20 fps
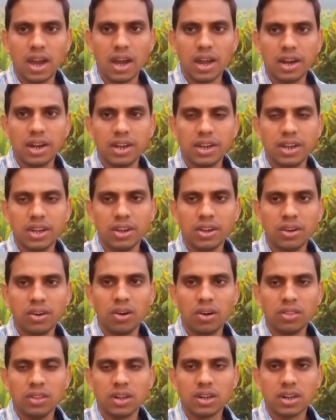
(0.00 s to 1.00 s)
they are
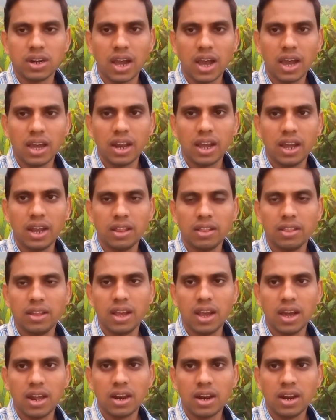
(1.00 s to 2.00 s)
hitting on the tire
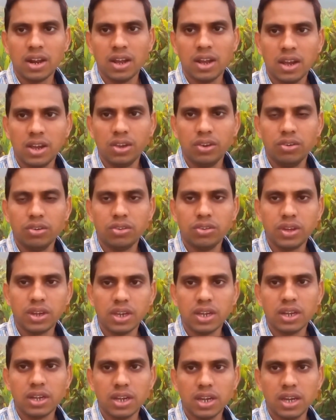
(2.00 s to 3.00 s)
and they are
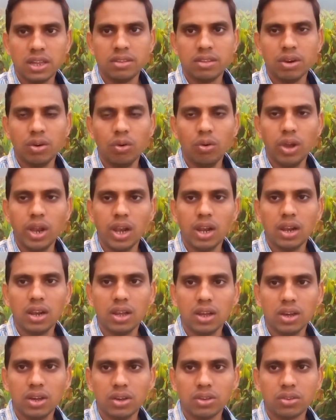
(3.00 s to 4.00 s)
using it as a wheel.
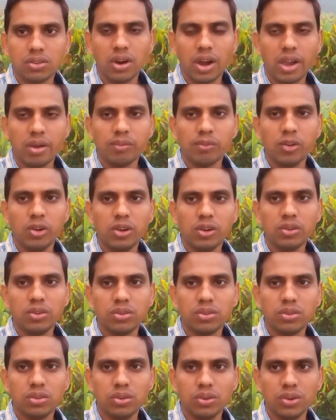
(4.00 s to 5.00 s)
So I am going
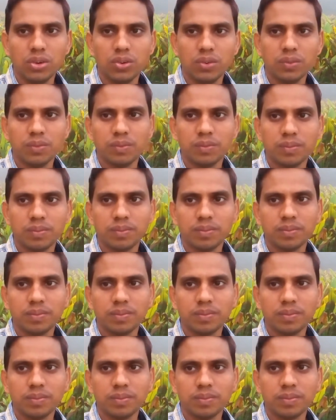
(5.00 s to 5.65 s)
to show you.